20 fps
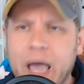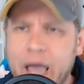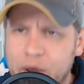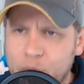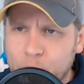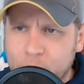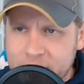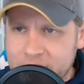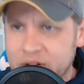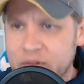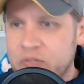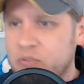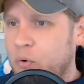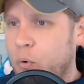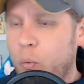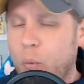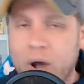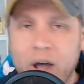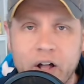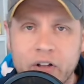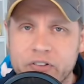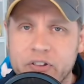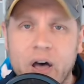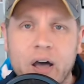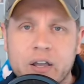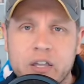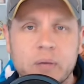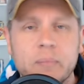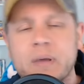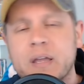and we have well
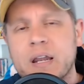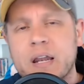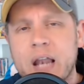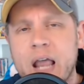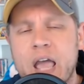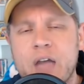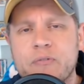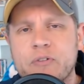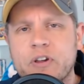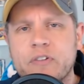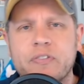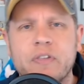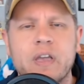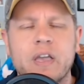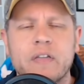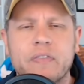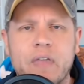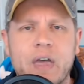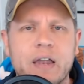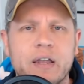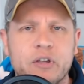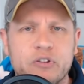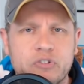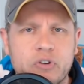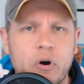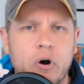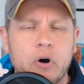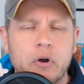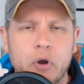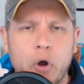documented everything that has
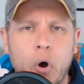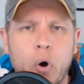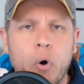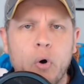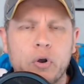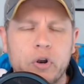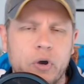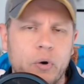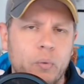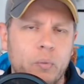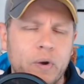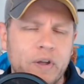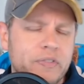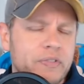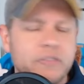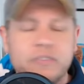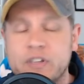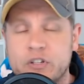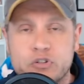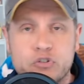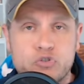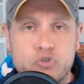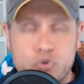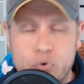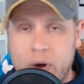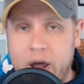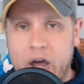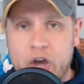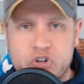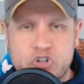gone on with this
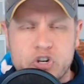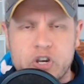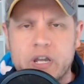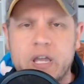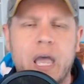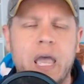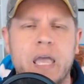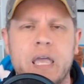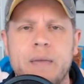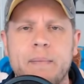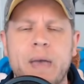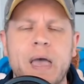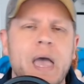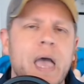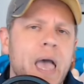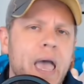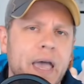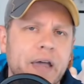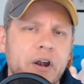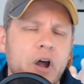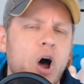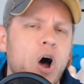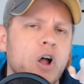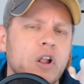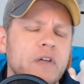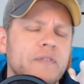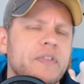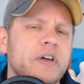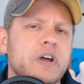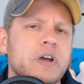trash game and
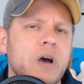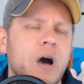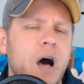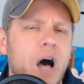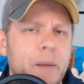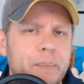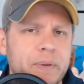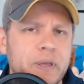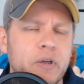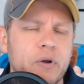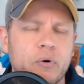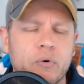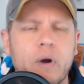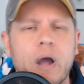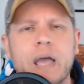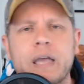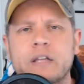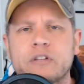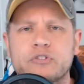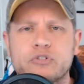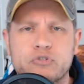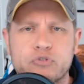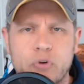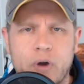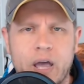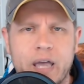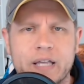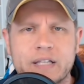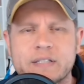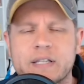all of the copyright
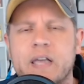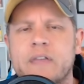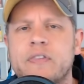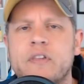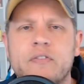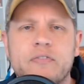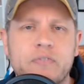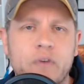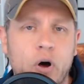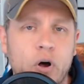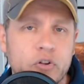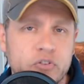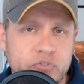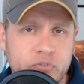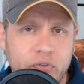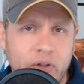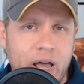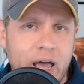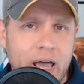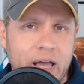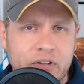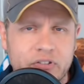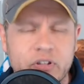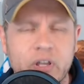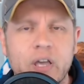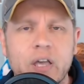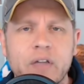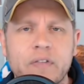strikes and the false flags